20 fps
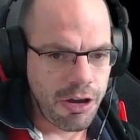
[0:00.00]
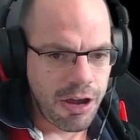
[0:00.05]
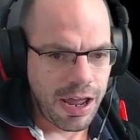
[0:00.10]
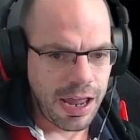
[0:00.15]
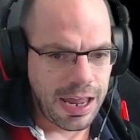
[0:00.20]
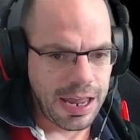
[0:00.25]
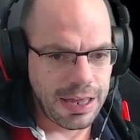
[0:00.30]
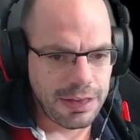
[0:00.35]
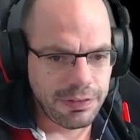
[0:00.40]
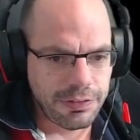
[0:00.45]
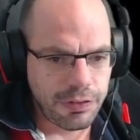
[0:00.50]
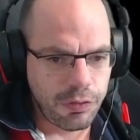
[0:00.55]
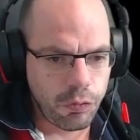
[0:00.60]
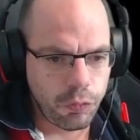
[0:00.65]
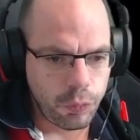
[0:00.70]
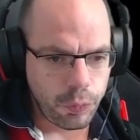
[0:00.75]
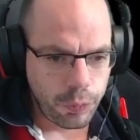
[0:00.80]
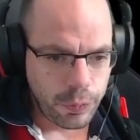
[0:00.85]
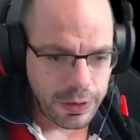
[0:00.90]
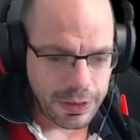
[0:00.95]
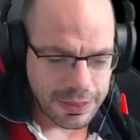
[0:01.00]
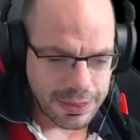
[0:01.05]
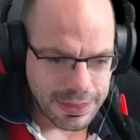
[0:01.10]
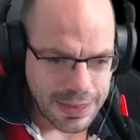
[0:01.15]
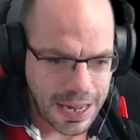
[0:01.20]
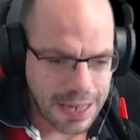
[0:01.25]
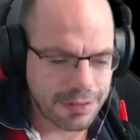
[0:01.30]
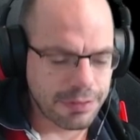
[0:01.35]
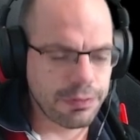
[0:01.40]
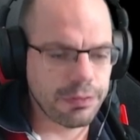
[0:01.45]
And with
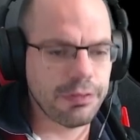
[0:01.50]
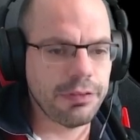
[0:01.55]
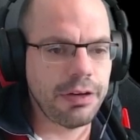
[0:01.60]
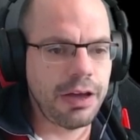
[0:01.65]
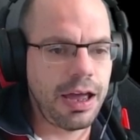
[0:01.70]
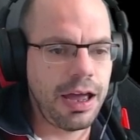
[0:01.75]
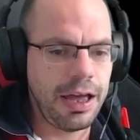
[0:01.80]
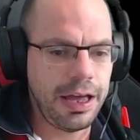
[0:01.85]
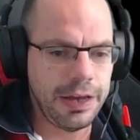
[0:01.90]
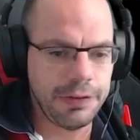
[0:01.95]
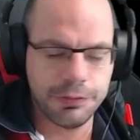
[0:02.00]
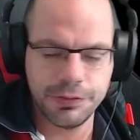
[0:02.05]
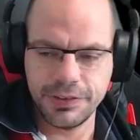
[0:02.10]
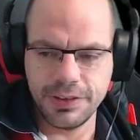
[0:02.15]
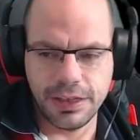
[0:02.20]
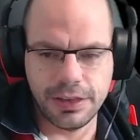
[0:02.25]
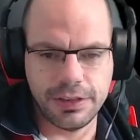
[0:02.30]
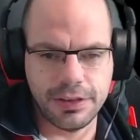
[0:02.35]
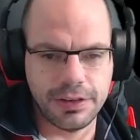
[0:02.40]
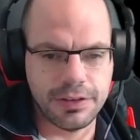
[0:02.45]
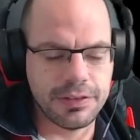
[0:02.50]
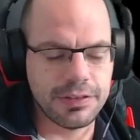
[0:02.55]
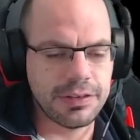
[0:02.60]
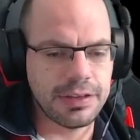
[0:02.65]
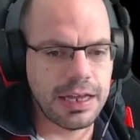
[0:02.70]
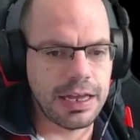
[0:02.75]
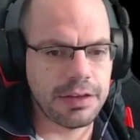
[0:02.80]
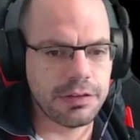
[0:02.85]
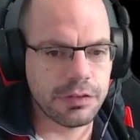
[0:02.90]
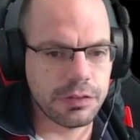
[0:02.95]
that half sentence
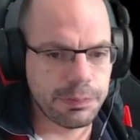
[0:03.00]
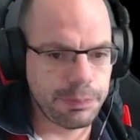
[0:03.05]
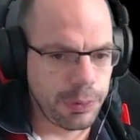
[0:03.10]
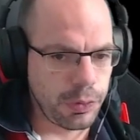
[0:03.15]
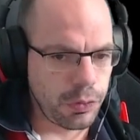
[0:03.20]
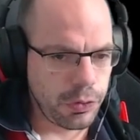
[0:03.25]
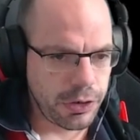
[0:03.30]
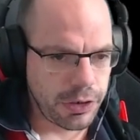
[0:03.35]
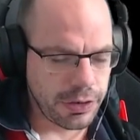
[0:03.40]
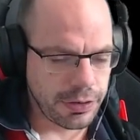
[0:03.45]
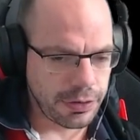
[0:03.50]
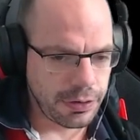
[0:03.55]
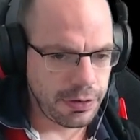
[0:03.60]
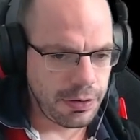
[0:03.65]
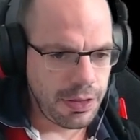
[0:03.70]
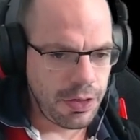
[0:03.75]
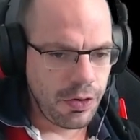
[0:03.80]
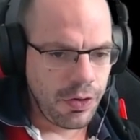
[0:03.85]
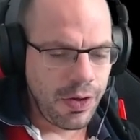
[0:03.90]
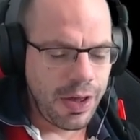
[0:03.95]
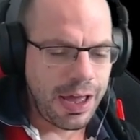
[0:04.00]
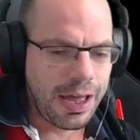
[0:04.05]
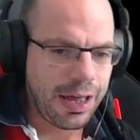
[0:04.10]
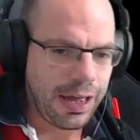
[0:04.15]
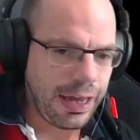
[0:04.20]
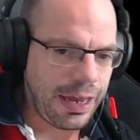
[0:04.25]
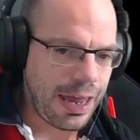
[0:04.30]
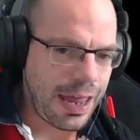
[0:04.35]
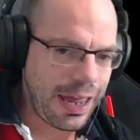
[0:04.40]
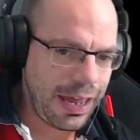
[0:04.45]
there spoken,
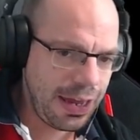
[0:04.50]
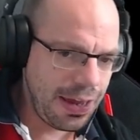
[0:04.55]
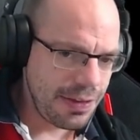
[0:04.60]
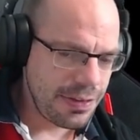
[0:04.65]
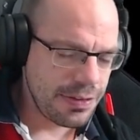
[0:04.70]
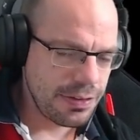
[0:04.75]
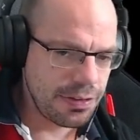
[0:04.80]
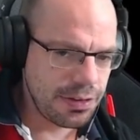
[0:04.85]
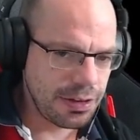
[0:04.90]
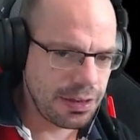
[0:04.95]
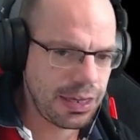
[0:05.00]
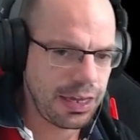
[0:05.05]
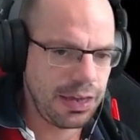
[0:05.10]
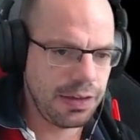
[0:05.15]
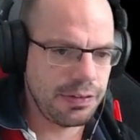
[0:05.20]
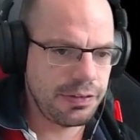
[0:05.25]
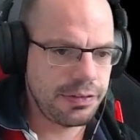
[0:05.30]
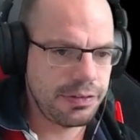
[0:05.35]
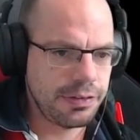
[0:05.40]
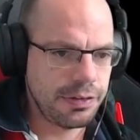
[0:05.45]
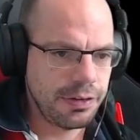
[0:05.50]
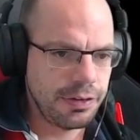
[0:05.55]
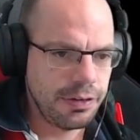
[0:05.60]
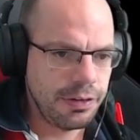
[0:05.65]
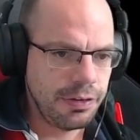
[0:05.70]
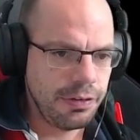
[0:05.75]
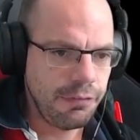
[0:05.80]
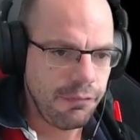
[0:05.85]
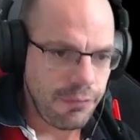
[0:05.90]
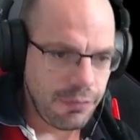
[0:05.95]
I hazard a guess
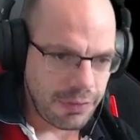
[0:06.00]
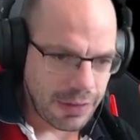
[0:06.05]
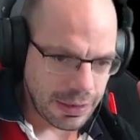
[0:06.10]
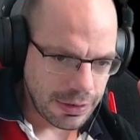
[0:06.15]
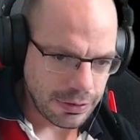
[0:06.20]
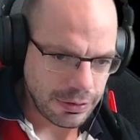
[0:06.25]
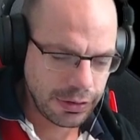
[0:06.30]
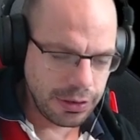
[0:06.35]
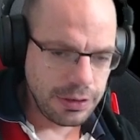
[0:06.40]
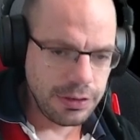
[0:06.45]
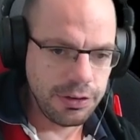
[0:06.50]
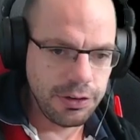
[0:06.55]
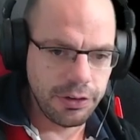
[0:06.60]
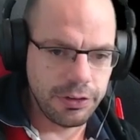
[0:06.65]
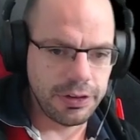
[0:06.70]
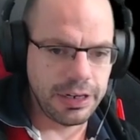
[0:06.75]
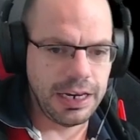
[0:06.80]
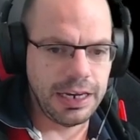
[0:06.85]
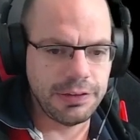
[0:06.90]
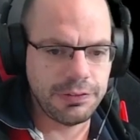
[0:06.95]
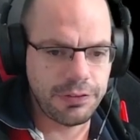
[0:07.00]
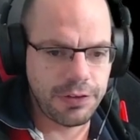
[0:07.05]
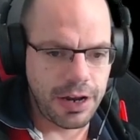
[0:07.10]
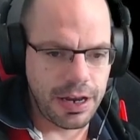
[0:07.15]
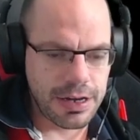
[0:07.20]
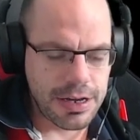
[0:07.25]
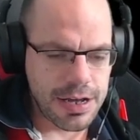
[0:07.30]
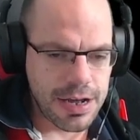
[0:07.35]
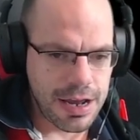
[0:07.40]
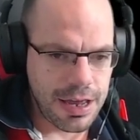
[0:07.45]
that in your head
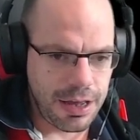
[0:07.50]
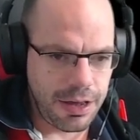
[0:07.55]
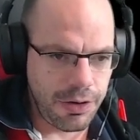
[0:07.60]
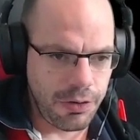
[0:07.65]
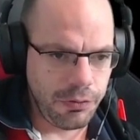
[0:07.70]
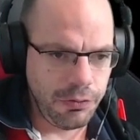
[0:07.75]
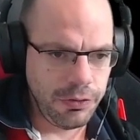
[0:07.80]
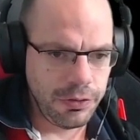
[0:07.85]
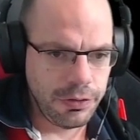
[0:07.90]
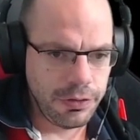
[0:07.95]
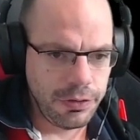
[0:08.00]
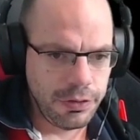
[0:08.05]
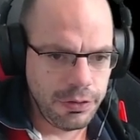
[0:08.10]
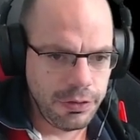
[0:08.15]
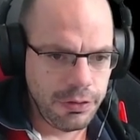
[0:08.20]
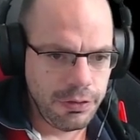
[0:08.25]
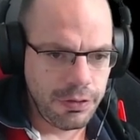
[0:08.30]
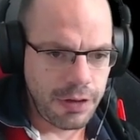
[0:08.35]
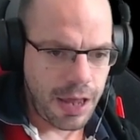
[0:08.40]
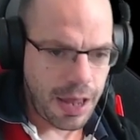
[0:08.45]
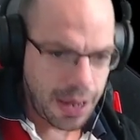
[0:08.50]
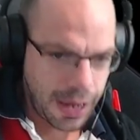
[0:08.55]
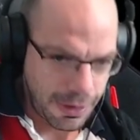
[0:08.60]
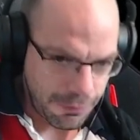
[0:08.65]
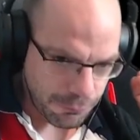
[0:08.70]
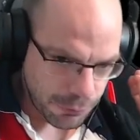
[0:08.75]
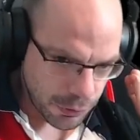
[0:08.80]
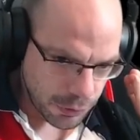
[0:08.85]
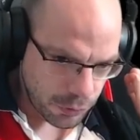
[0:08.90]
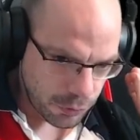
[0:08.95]
right now,
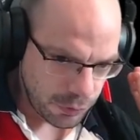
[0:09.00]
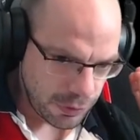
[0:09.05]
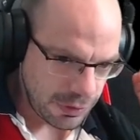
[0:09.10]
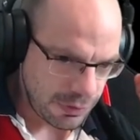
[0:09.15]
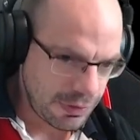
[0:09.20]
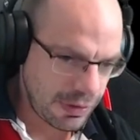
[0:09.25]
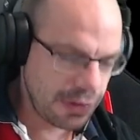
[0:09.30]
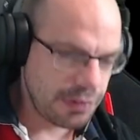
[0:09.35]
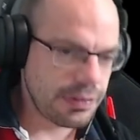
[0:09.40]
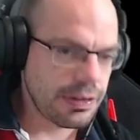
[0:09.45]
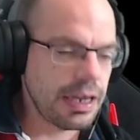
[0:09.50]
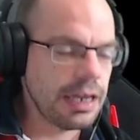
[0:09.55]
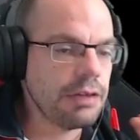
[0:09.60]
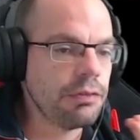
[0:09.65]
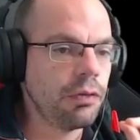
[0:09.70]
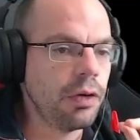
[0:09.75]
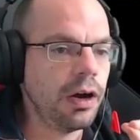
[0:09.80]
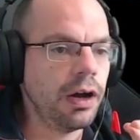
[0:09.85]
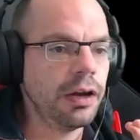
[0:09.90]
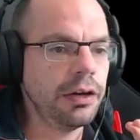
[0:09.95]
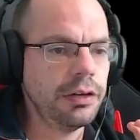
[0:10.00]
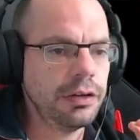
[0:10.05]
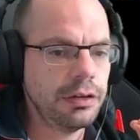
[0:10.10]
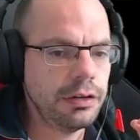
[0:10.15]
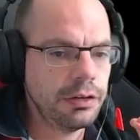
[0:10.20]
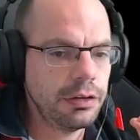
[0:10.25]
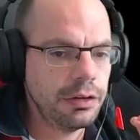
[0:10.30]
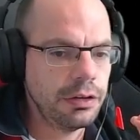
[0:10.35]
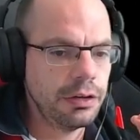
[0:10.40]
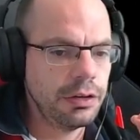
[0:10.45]
after queen takes a1,
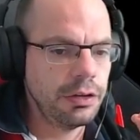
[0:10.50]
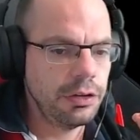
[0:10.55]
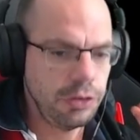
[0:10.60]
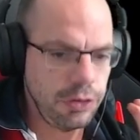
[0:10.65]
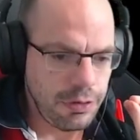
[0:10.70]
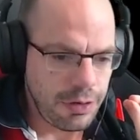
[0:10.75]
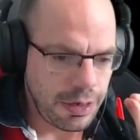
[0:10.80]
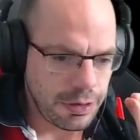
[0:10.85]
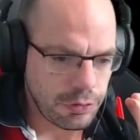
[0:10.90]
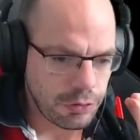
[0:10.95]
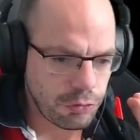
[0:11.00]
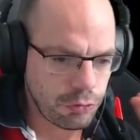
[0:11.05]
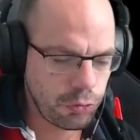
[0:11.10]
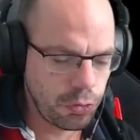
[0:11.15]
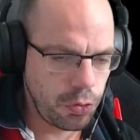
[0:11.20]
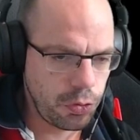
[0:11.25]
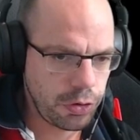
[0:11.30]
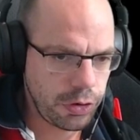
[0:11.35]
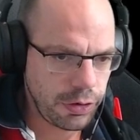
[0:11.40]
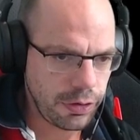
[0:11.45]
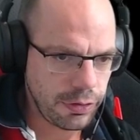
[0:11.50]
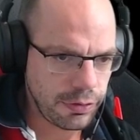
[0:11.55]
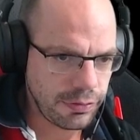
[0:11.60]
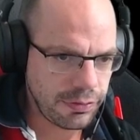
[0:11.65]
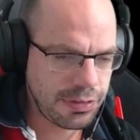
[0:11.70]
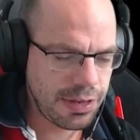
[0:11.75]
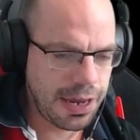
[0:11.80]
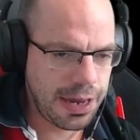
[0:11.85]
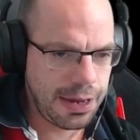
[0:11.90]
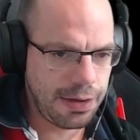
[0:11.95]
you are a rook
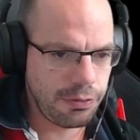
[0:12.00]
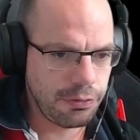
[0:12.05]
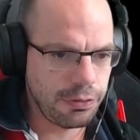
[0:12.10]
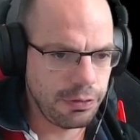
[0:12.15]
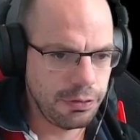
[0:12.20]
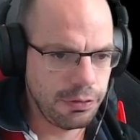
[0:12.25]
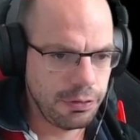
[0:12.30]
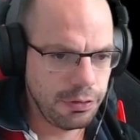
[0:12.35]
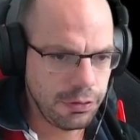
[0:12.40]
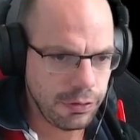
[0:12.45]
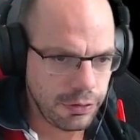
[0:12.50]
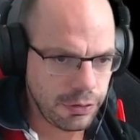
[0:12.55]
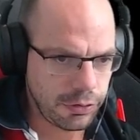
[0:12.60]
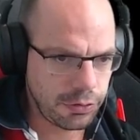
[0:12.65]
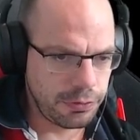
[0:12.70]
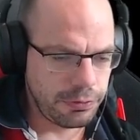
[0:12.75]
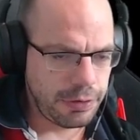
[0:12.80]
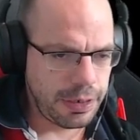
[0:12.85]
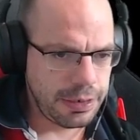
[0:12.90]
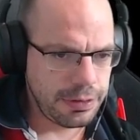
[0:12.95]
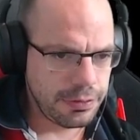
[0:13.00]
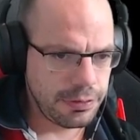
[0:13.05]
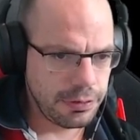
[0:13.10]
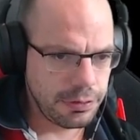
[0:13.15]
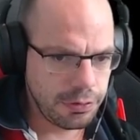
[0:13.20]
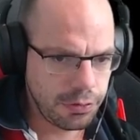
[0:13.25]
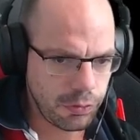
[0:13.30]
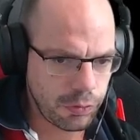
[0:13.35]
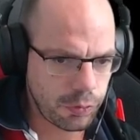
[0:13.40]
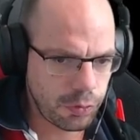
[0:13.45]
down, correct
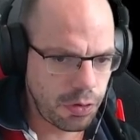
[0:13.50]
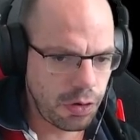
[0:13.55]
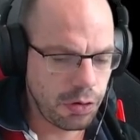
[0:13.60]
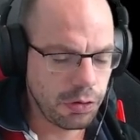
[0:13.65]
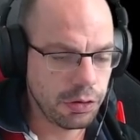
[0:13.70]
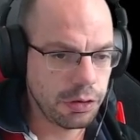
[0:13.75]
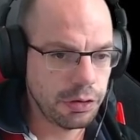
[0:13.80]
or wrong?